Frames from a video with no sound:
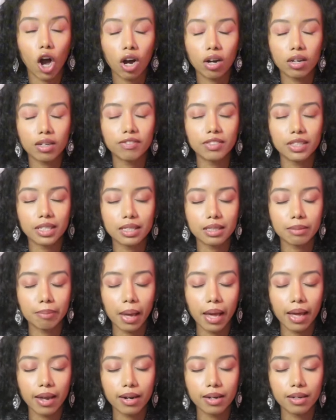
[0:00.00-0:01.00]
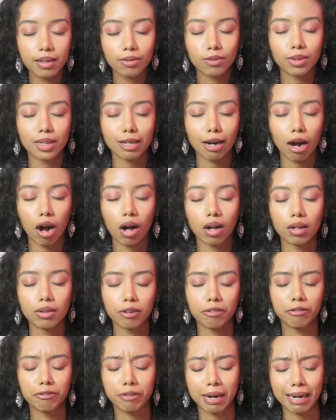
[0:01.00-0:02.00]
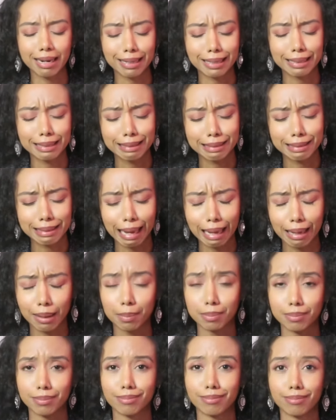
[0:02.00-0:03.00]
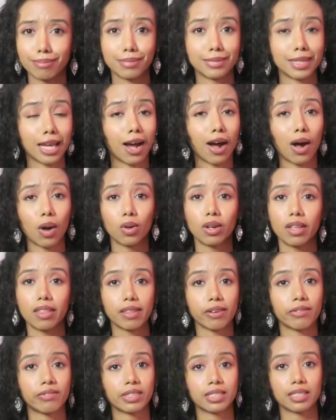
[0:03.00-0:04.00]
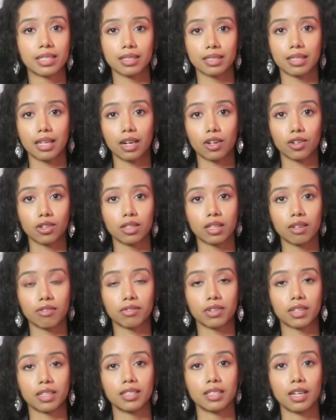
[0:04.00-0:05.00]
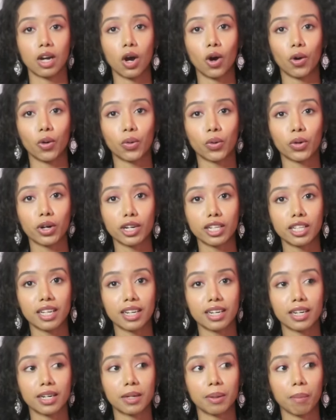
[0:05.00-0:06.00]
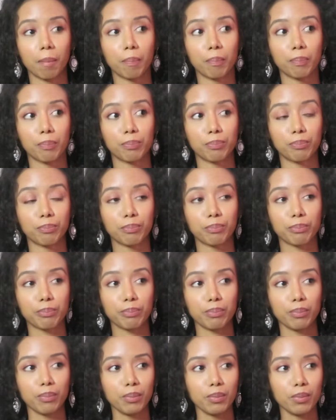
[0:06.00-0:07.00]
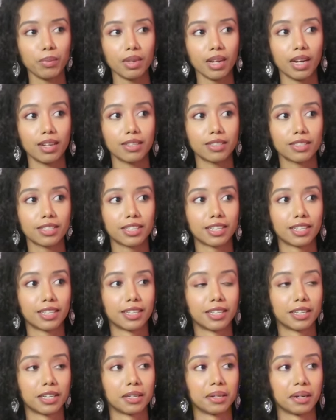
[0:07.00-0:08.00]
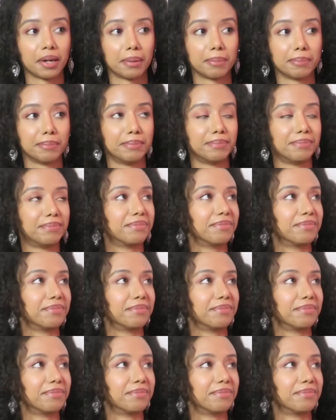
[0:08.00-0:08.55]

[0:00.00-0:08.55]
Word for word: all of these men were all the fucking same. Only difference is they look different. Or the um the um